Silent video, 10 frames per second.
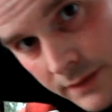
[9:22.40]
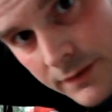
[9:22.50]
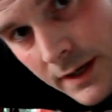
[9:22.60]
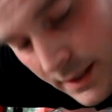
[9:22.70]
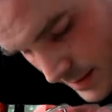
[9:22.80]
give
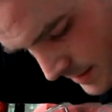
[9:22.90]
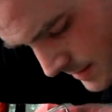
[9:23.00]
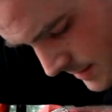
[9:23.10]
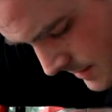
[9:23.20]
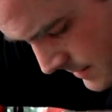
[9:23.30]
the
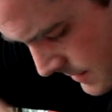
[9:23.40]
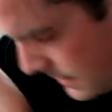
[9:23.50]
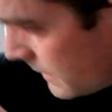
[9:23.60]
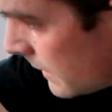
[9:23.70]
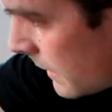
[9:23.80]

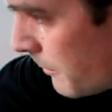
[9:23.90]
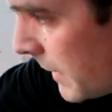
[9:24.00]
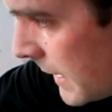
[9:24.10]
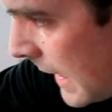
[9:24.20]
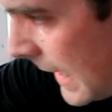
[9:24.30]

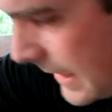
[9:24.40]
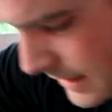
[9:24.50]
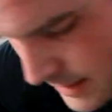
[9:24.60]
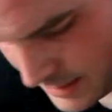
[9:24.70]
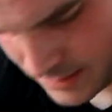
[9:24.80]
big guy
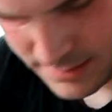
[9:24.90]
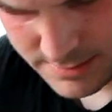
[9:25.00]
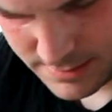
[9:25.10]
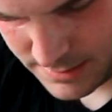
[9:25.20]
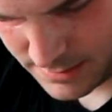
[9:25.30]
here
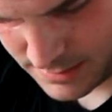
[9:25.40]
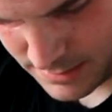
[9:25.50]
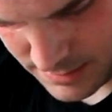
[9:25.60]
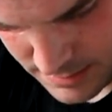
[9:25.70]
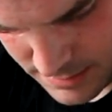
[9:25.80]

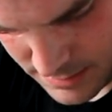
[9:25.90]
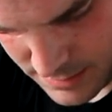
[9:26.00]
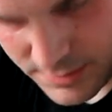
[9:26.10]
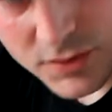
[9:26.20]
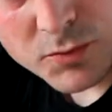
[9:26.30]

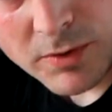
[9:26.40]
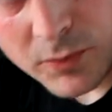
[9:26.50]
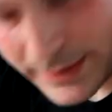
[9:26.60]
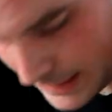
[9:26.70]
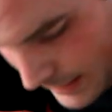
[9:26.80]
two
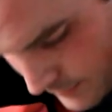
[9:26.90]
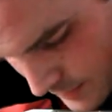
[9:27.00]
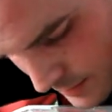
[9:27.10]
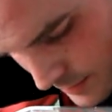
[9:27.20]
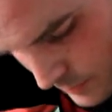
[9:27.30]
milkweed
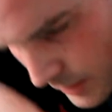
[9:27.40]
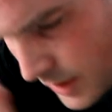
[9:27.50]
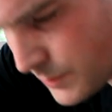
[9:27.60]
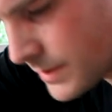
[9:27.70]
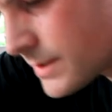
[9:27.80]
leaves, two
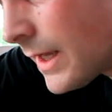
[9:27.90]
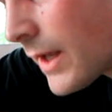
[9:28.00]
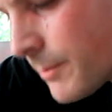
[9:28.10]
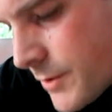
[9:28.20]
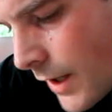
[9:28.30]
large ones. So I'll
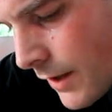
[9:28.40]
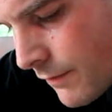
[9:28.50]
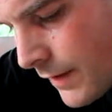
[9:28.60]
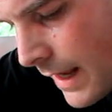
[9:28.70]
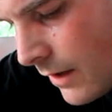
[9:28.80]
get them started
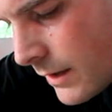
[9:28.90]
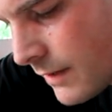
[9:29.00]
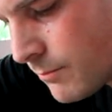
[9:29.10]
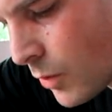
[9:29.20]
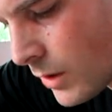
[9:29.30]
for now.
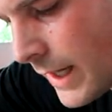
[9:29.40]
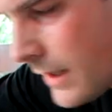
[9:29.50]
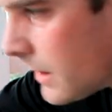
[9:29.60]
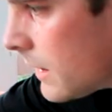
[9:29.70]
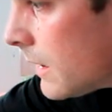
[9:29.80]
Give them more
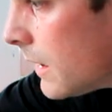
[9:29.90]
later.